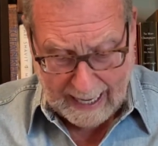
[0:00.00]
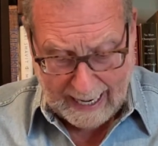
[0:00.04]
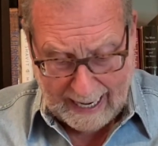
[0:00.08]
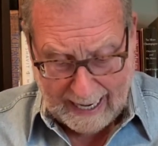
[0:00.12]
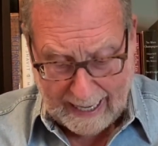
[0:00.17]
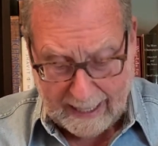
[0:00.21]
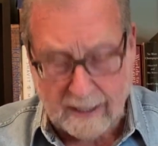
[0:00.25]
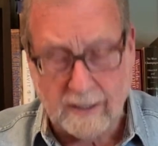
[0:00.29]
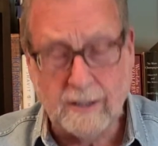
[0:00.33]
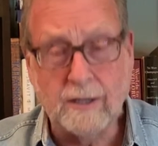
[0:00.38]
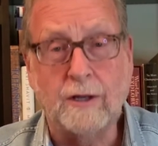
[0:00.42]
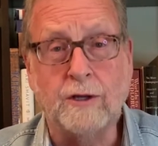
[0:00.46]

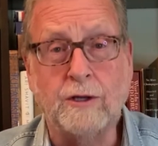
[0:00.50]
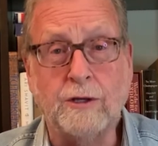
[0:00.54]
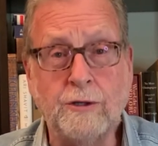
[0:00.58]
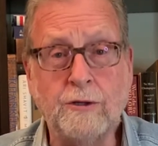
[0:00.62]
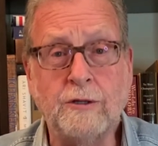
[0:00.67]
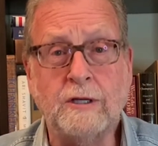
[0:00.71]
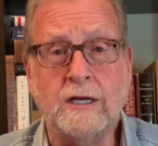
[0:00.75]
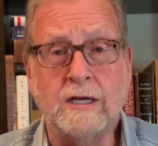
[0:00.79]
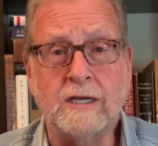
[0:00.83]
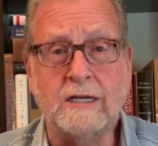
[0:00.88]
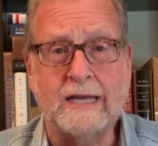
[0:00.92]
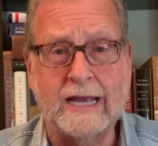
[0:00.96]
And
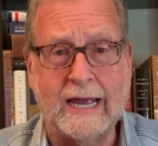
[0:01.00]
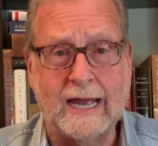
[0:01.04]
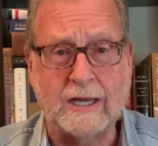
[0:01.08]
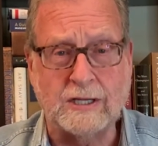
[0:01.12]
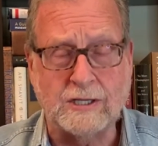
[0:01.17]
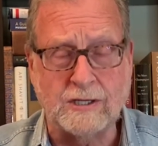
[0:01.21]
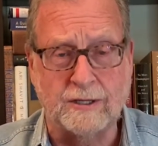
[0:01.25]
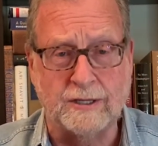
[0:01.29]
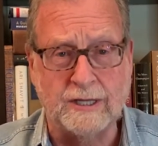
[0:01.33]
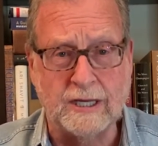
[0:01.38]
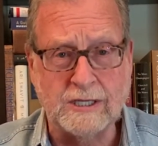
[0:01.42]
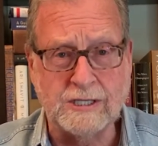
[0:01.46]
you didn't
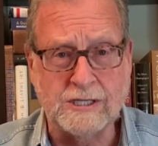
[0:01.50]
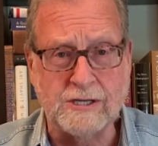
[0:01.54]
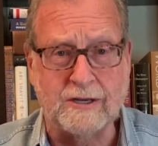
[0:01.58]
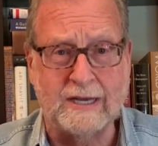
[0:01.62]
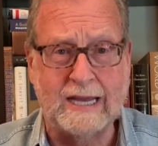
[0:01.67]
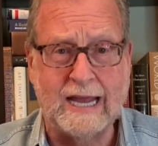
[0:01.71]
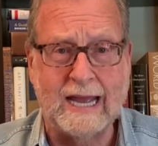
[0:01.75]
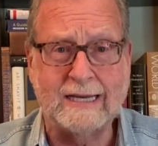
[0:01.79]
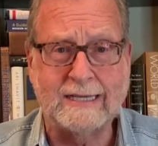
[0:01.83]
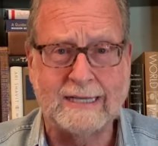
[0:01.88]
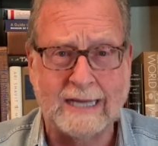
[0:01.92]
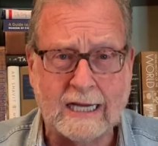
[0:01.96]
cancel this.
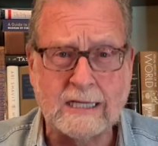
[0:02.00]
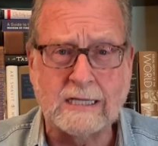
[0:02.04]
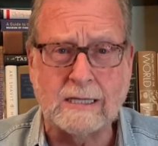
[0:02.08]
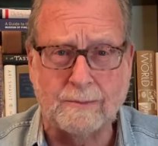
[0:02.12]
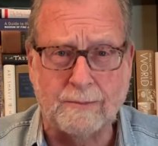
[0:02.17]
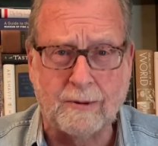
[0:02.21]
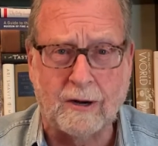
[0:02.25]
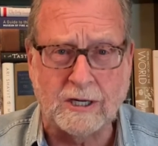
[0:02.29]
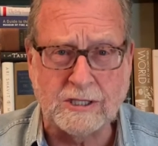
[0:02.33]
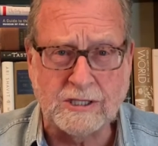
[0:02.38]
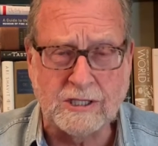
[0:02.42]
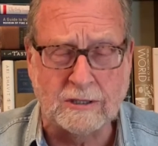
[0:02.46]
You can't get
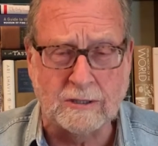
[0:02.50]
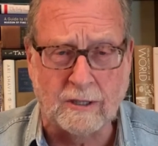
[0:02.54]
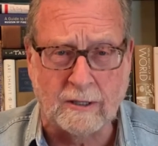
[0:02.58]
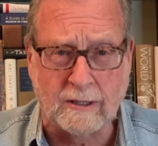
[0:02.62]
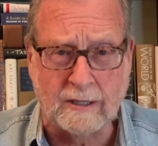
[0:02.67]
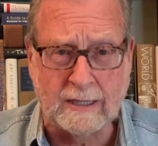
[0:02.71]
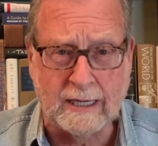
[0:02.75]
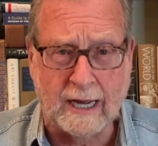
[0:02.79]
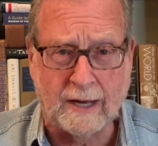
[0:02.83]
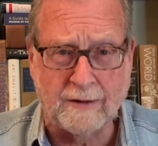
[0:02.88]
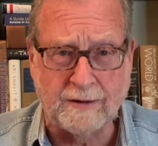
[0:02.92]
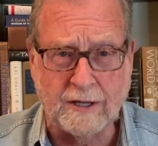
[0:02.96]
to
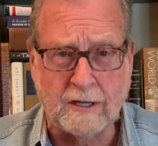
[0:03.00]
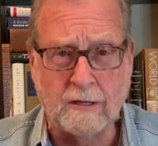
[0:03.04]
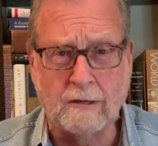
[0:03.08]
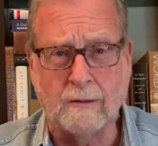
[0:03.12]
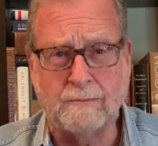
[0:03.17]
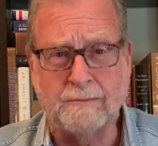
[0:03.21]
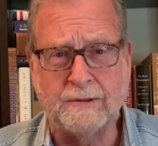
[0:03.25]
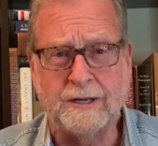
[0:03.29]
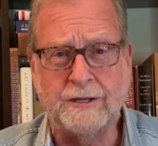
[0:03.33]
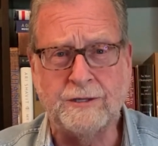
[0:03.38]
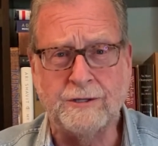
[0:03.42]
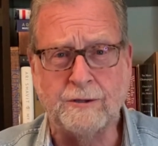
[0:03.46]
Barcelona now. The
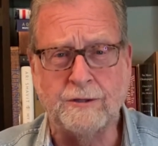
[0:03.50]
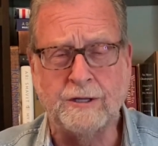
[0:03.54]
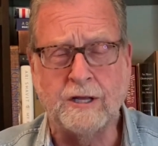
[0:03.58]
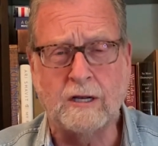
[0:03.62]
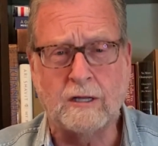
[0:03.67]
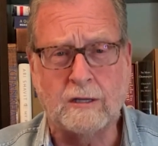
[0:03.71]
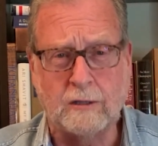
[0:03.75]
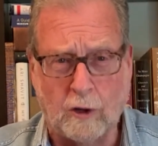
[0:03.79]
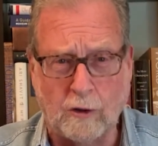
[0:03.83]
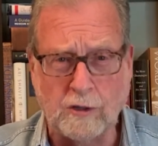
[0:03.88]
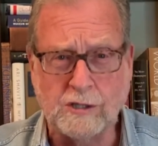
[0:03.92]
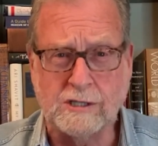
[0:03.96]
European
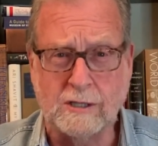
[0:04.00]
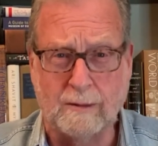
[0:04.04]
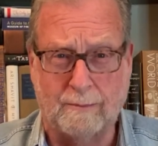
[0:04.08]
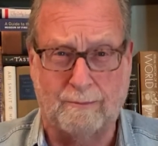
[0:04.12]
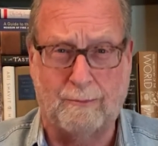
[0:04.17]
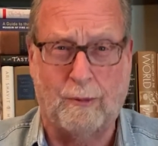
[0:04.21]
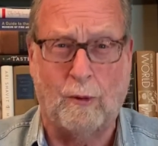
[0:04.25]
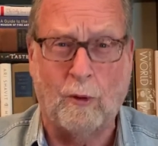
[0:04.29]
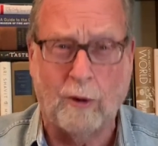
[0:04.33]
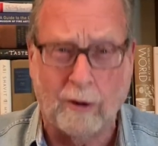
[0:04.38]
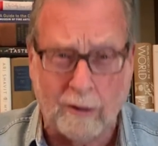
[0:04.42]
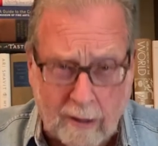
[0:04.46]
Union closed the
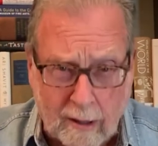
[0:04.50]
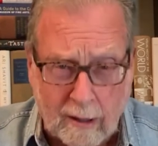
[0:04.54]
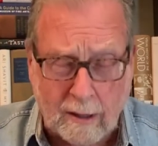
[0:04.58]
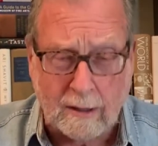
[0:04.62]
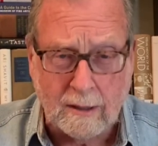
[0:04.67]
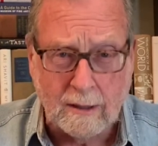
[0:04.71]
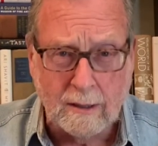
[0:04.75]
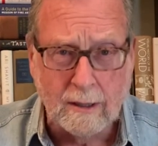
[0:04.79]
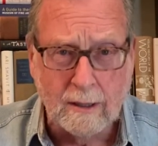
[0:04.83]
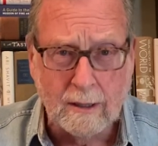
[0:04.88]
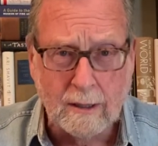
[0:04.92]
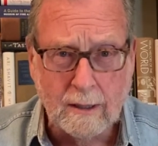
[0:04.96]
border.